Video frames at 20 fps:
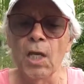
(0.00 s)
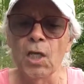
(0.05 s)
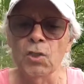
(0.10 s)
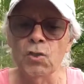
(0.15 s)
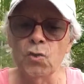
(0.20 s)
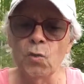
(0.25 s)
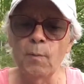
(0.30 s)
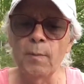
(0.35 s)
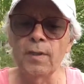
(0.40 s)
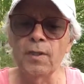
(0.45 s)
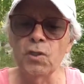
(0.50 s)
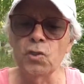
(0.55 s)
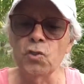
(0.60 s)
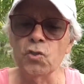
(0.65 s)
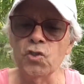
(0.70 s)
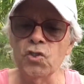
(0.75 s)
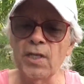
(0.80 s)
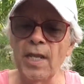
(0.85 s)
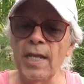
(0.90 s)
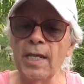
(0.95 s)
Assuming that
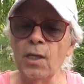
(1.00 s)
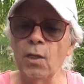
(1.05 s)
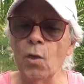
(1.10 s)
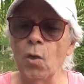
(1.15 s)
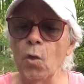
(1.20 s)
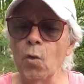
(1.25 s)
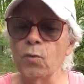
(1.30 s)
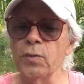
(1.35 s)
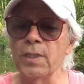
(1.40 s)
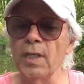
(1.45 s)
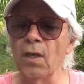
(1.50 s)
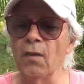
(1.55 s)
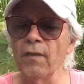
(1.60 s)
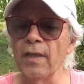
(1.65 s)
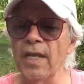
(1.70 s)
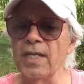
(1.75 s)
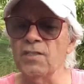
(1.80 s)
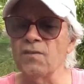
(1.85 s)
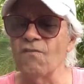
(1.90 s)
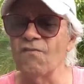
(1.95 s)
you're staying at a hotel
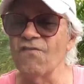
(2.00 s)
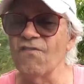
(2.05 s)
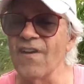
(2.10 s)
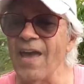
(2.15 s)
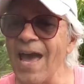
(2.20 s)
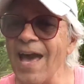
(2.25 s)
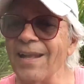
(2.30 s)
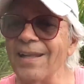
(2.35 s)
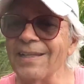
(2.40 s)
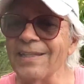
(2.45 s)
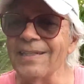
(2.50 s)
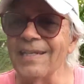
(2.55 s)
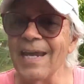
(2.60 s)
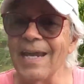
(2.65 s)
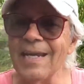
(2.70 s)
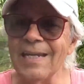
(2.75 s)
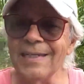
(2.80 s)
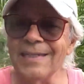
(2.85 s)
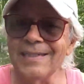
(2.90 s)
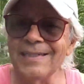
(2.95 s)
that has a
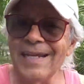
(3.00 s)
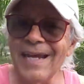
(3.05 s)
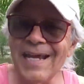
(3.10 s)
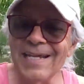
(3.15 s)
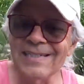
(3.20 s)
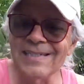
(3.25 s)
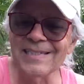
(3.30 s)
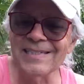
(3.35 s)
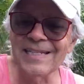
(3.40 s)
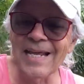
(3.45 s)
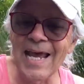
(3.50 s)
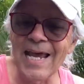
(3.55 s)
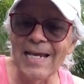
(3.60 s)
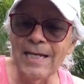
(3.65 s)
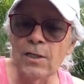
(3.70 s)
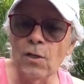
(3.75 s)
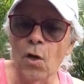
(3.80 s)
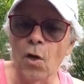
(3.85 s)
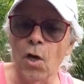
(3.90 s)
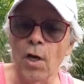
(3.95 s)
validated guest
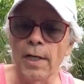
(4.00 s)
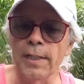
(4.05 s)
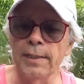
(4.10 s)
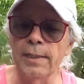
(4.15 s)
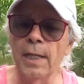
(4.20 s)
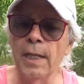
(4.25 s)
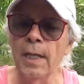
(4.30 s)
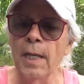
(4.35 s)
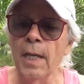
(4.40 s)
sign-on,